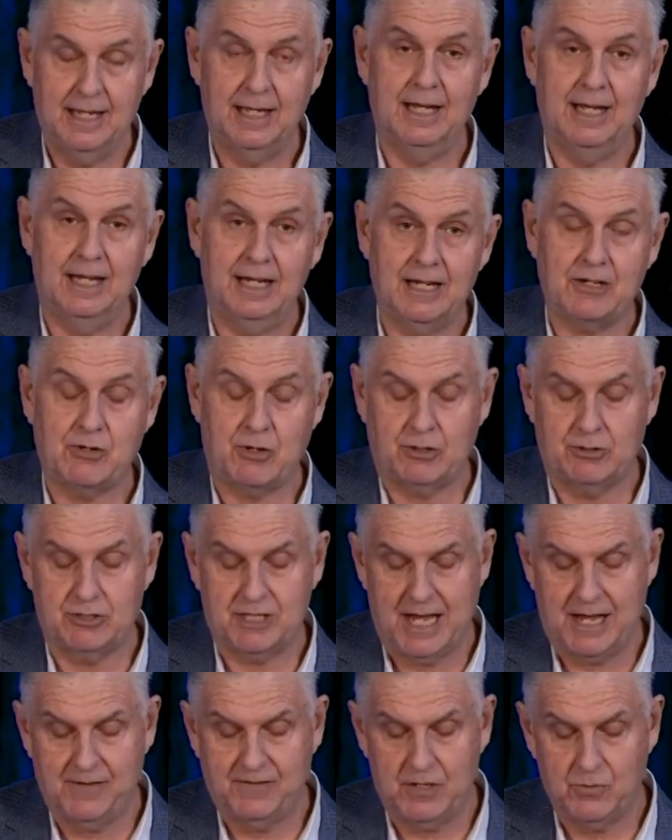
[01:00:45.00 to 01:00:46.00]
Electrical
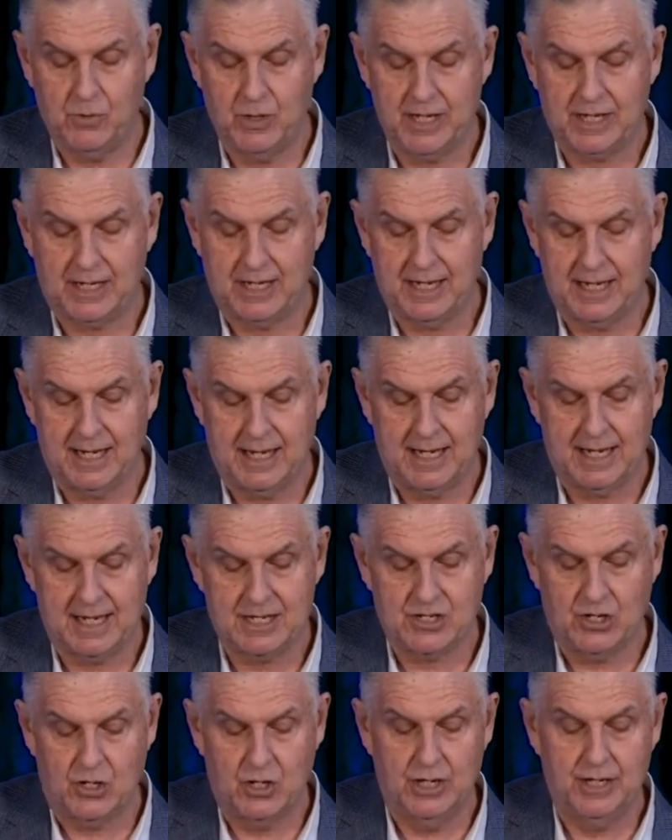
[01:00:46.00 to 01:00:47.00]
Safety Week
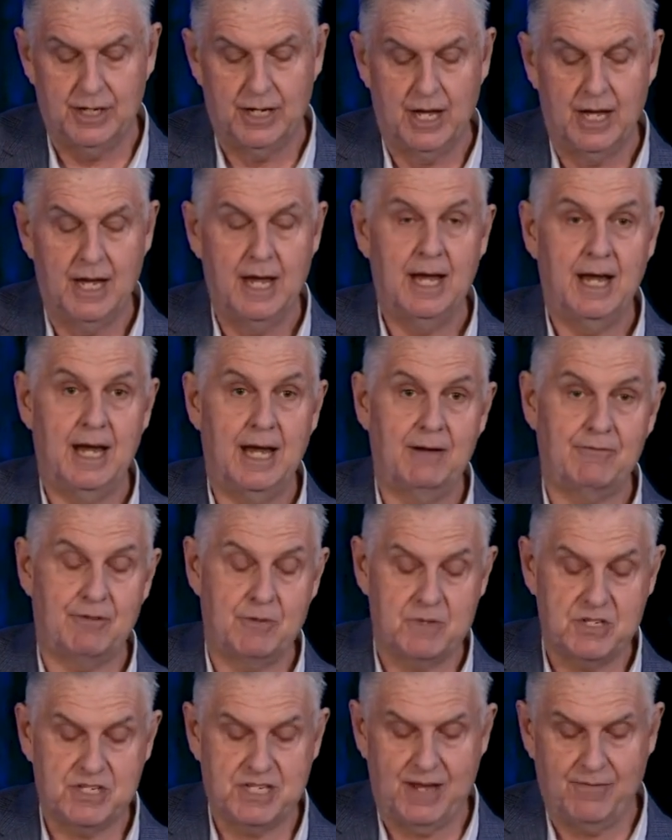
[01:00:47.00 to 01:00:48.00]
is on
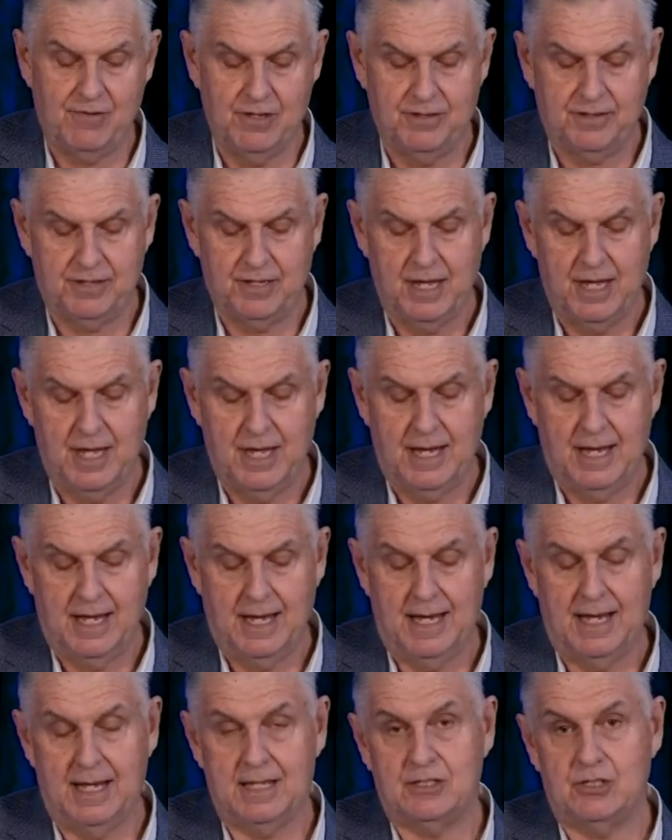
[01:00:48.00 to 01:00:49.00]
from the 7th
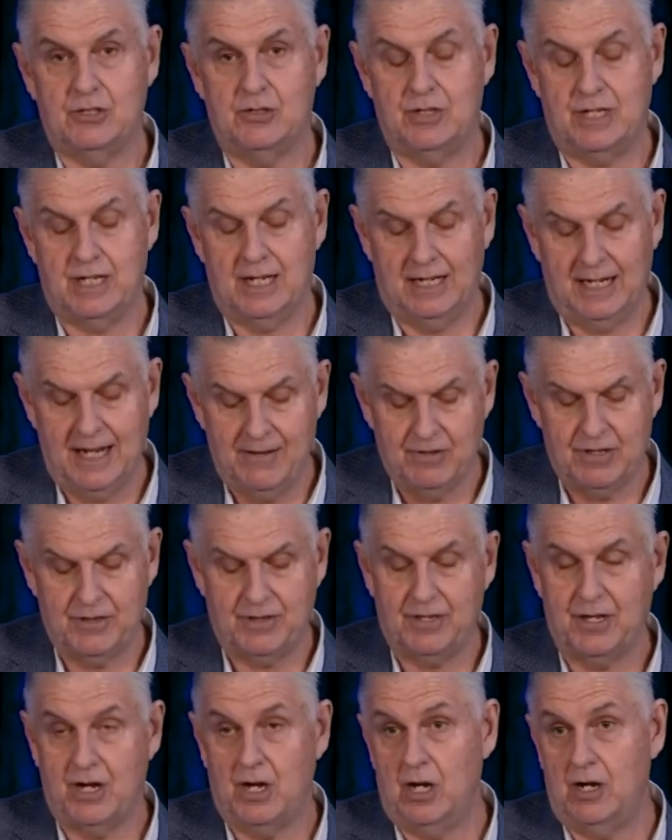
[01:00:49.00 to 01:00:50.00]
to the
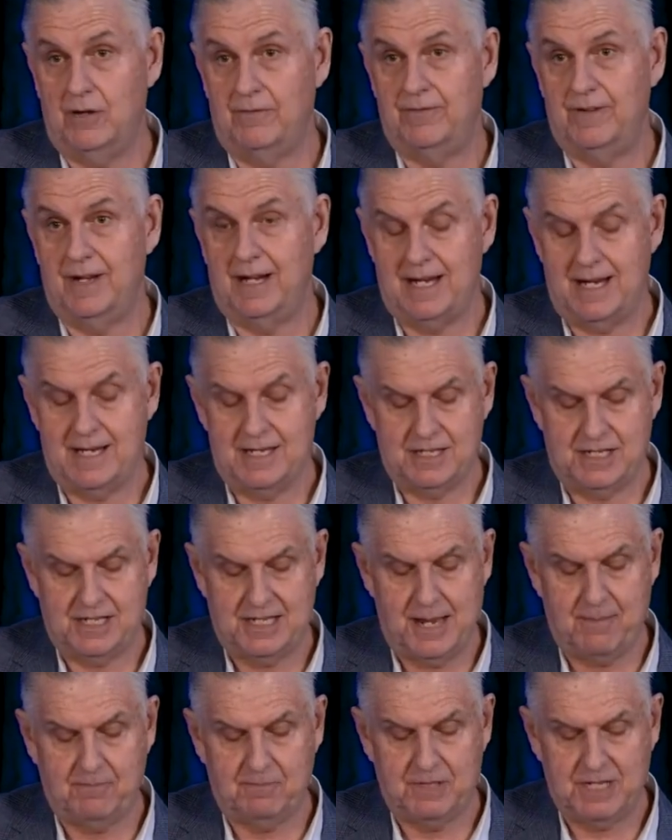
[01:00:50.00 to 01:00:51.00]
11th of
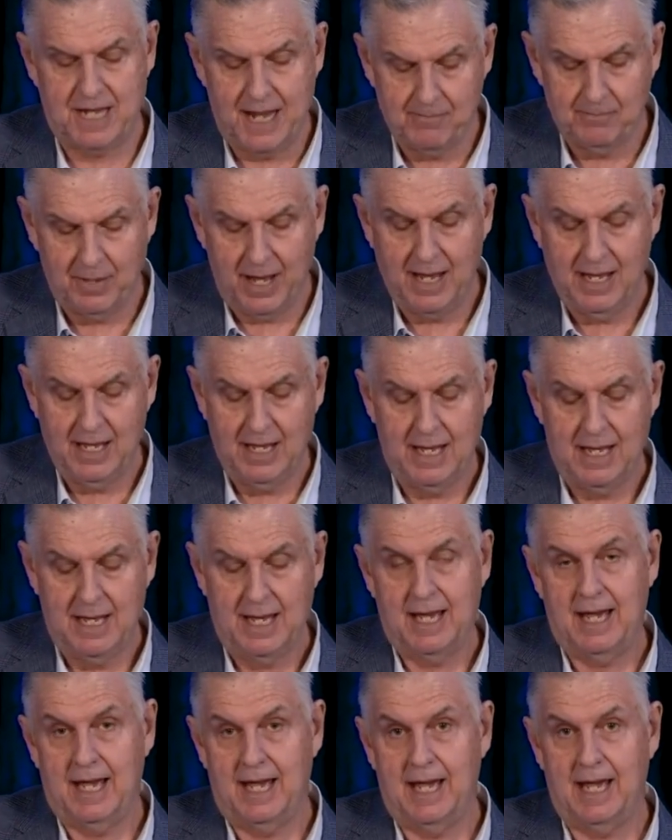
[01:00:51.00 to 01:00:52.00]
September,
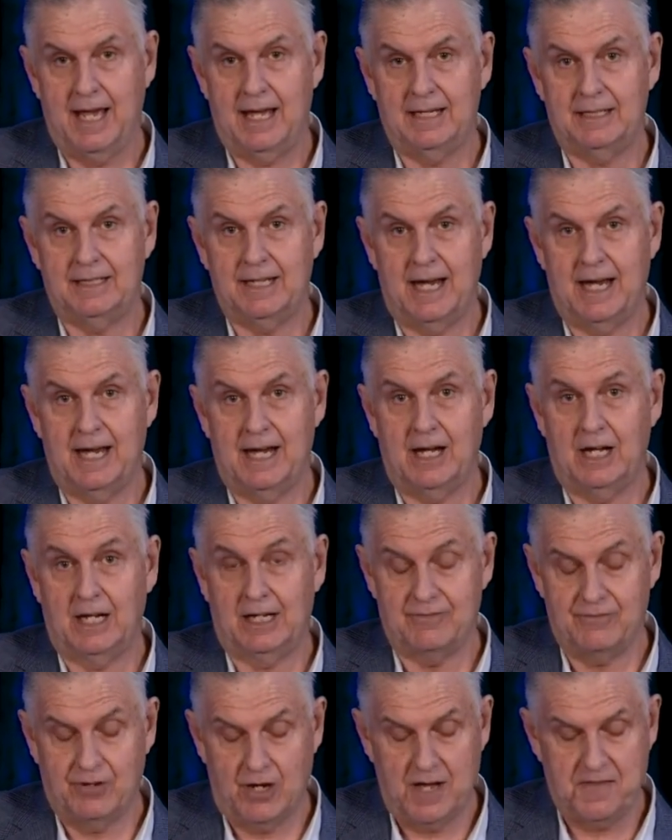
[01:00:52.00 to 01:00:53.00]
and I'll
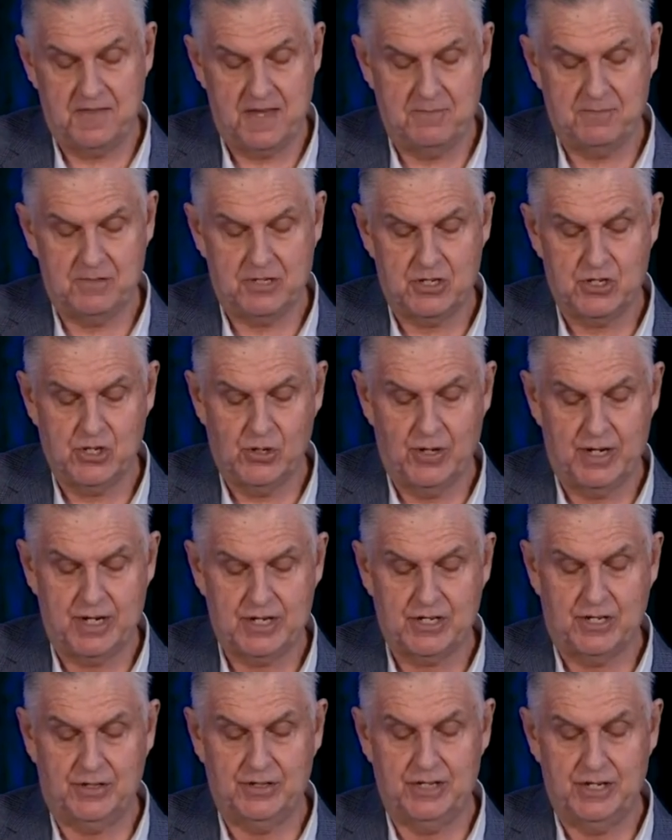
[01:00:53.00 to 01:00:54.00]
invite them to join
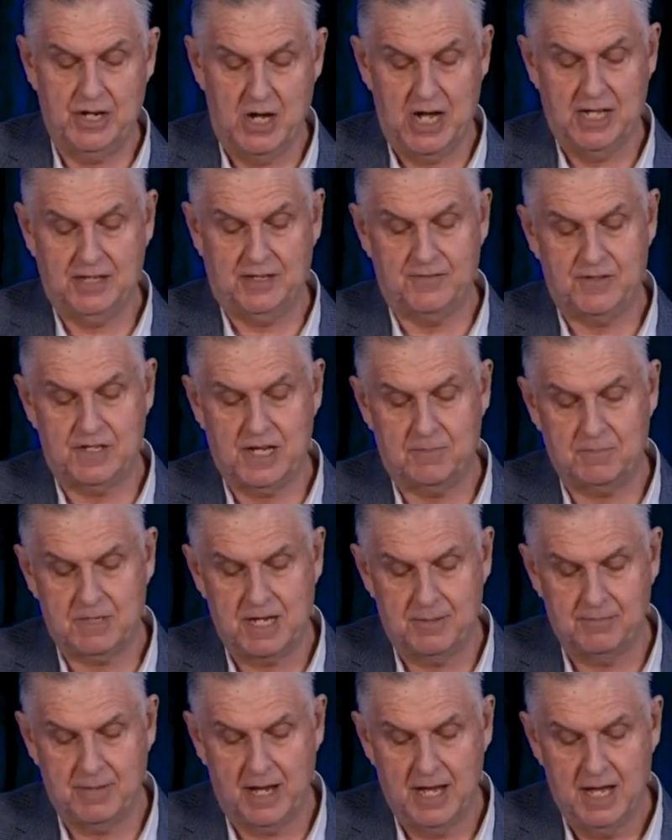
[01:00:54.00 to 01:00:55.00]
us on the 9th of
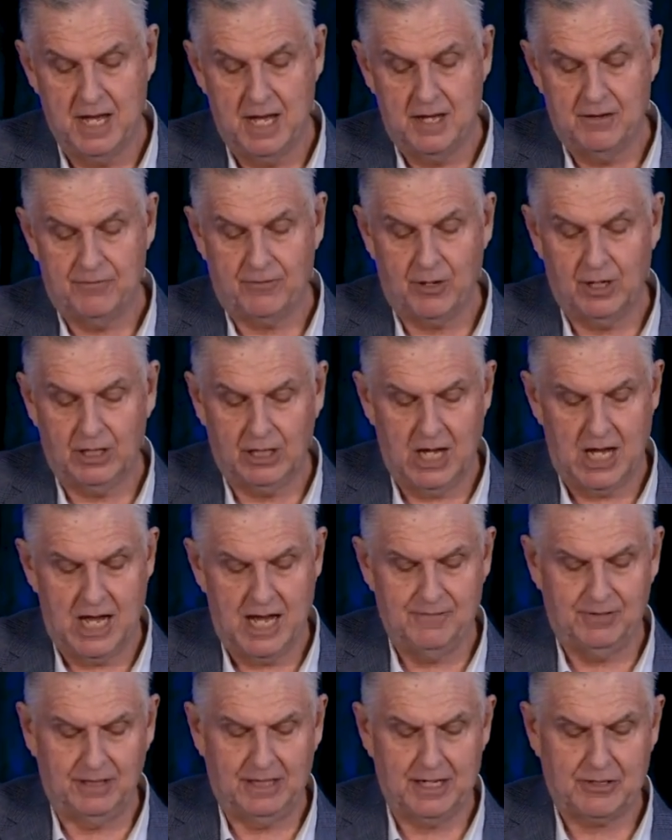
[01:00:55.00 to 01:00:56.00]
September for a
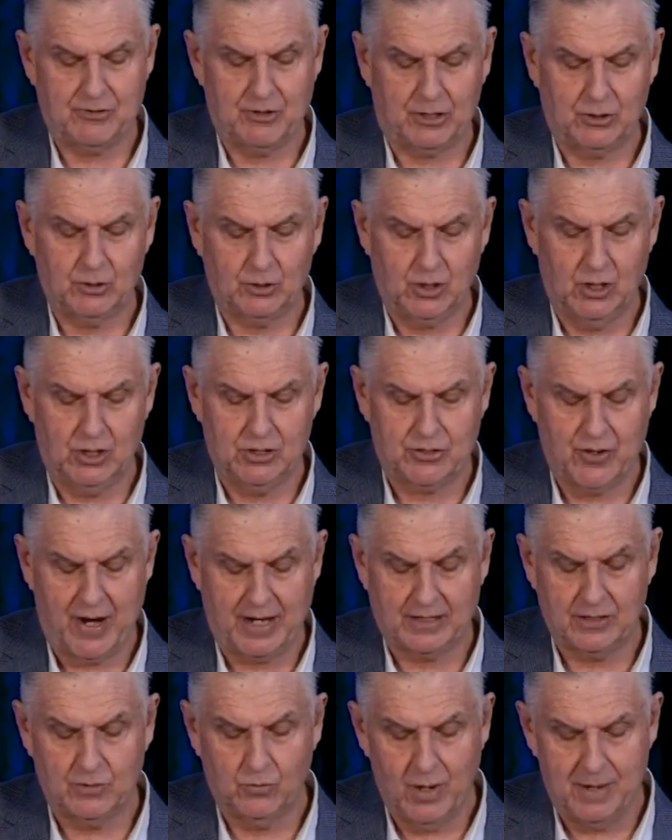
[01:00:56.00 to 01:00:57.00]
live electrical
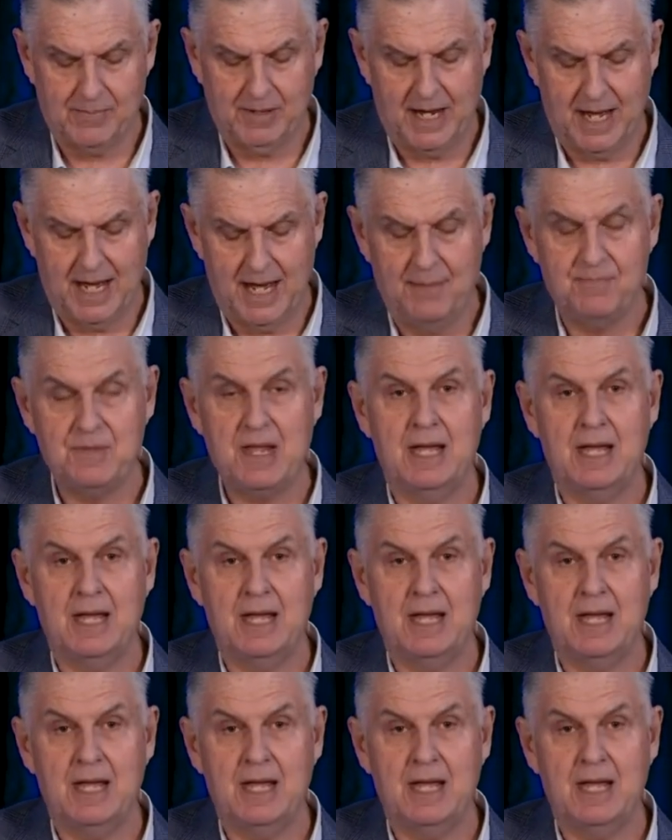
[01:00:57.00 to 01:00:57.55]
contractor webinar.